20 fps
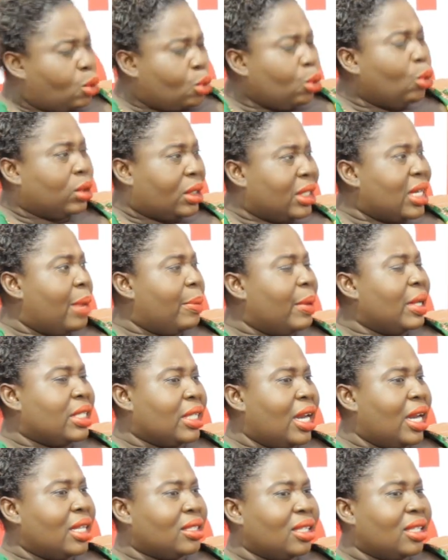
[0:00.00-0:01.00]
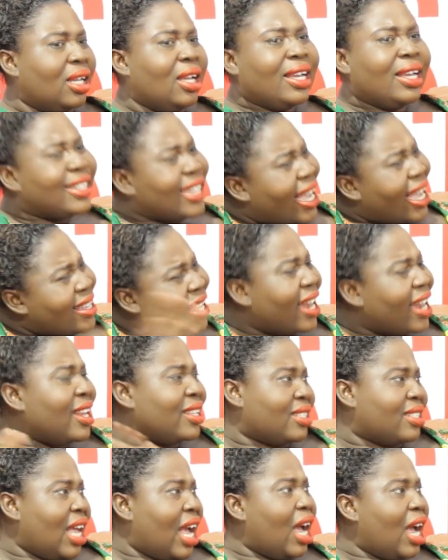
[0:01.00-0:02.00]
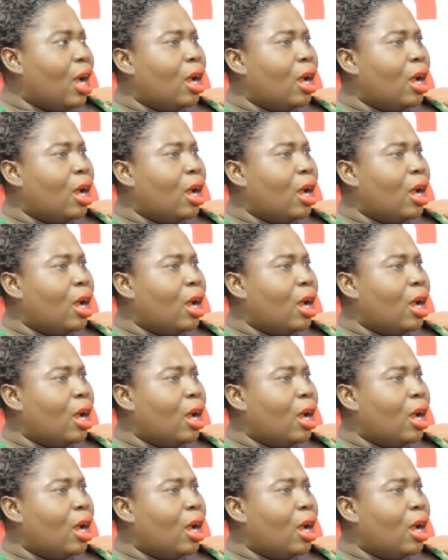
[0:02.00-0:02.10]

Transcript: So to the major, that's it. Yeah, then it's a.